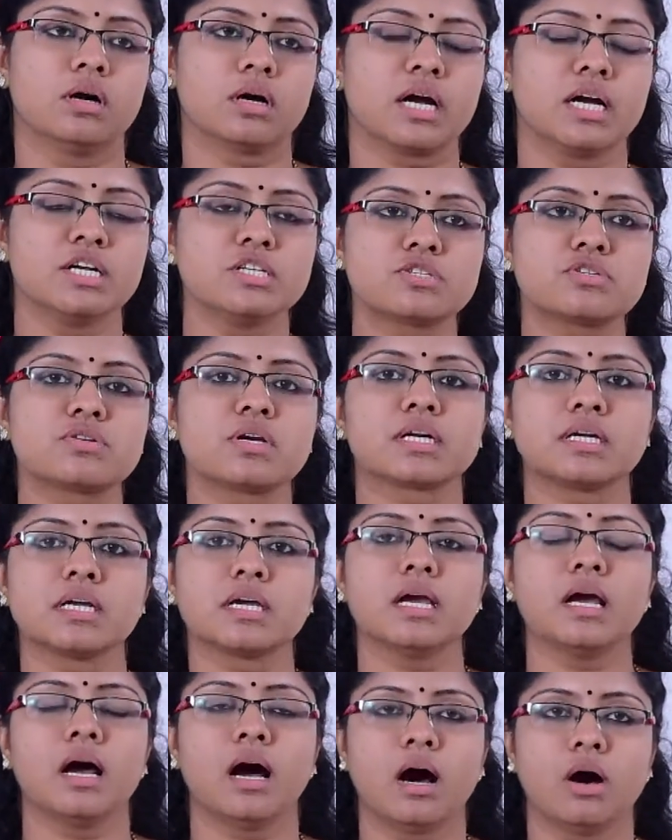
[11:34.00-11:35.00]

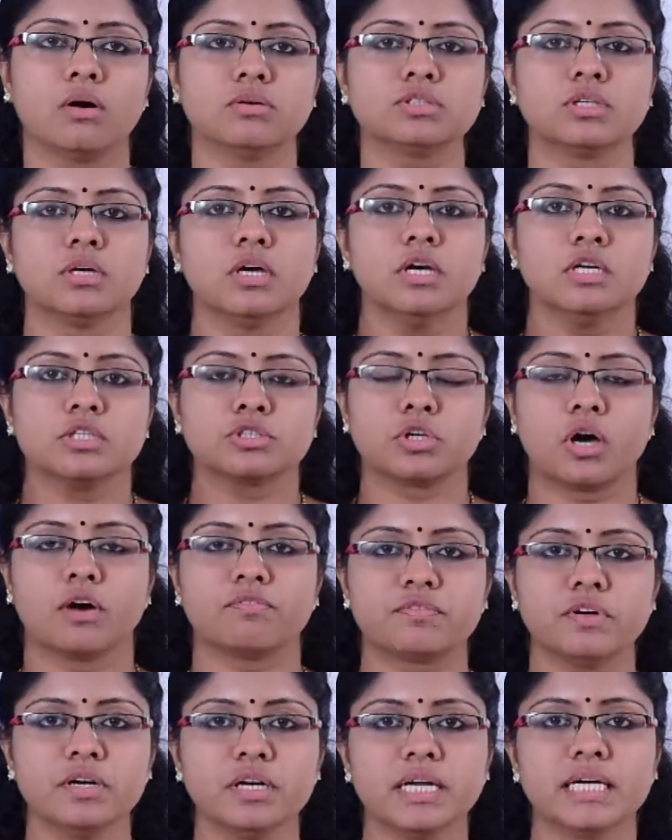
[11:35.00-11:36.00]
constructing a house,
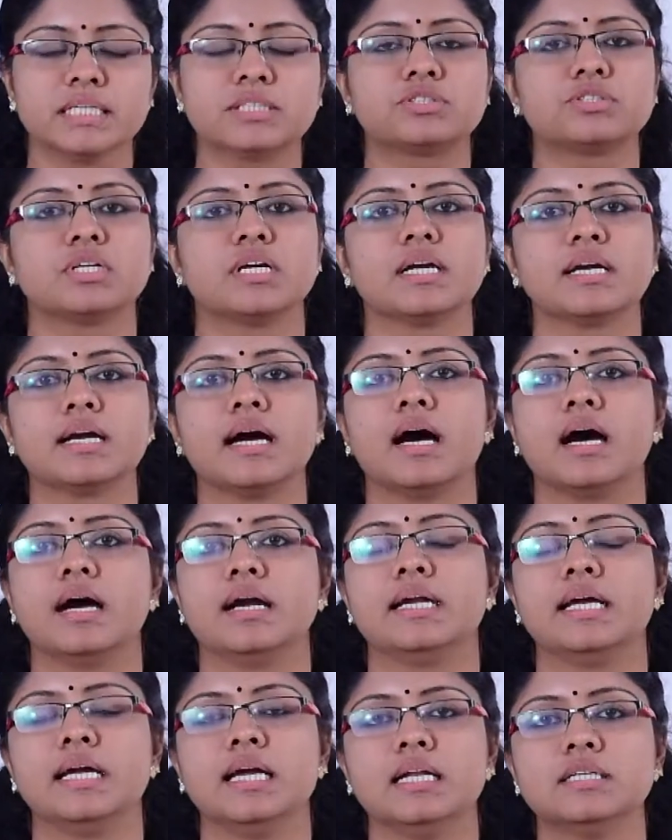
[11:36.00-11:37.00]
software testing
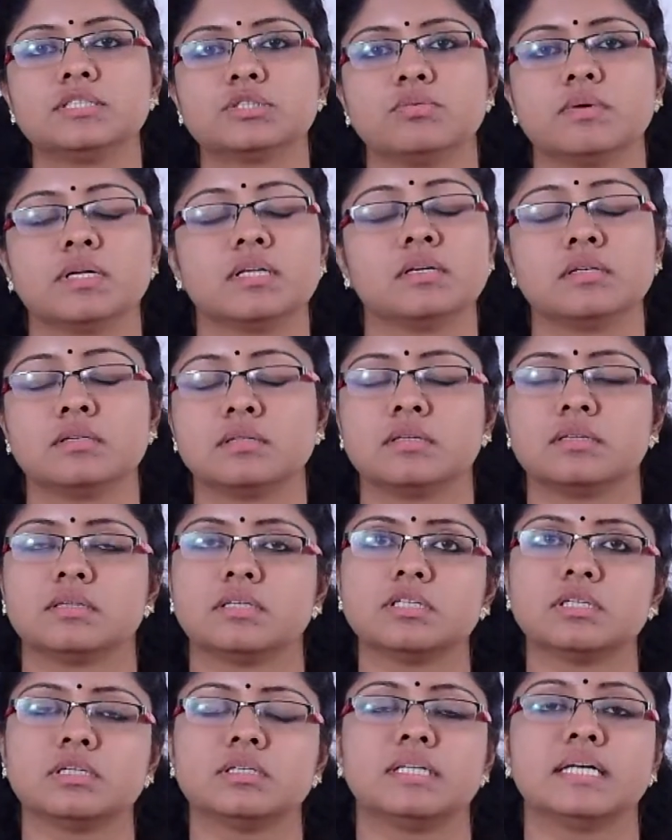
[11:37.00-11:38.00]
deals with
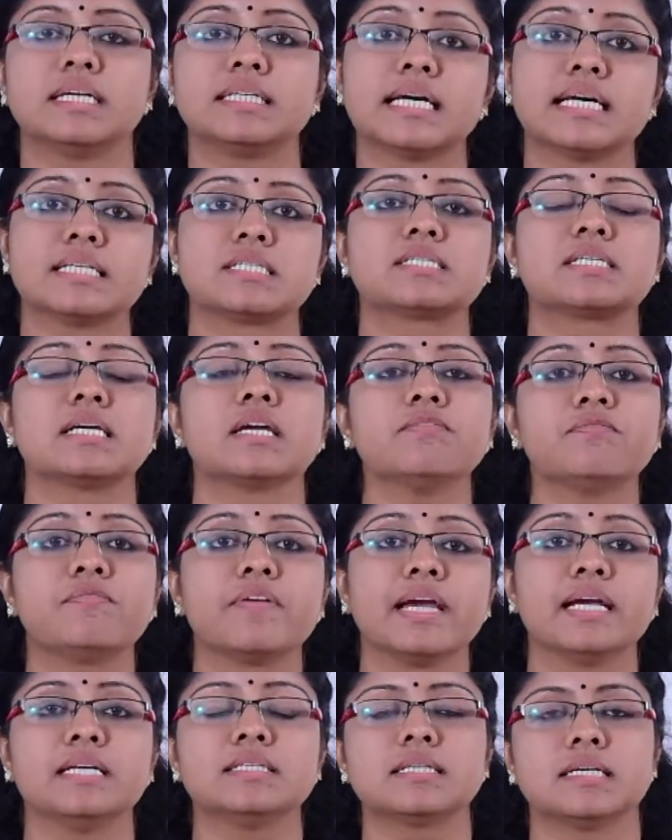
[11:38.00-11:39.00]
the testing
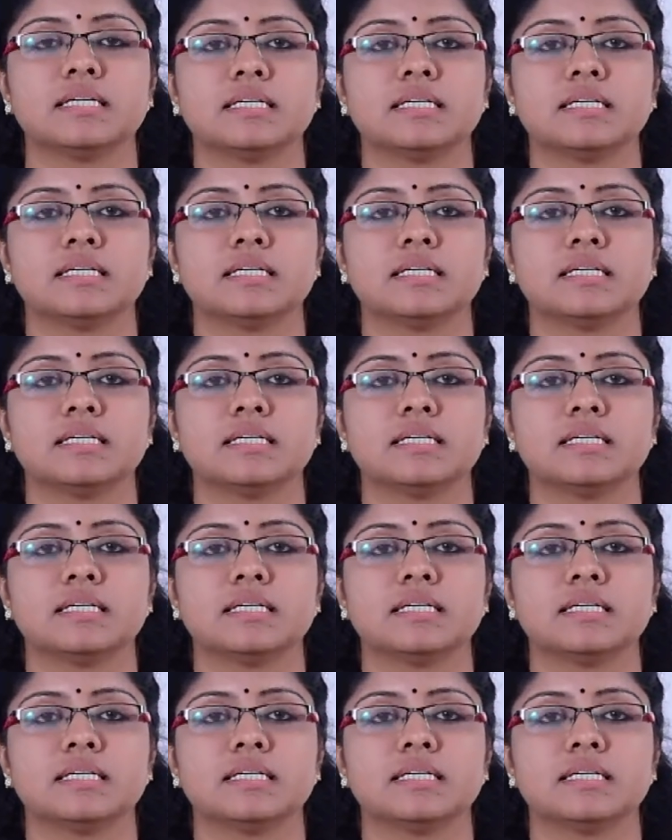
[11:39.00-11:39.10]
phase.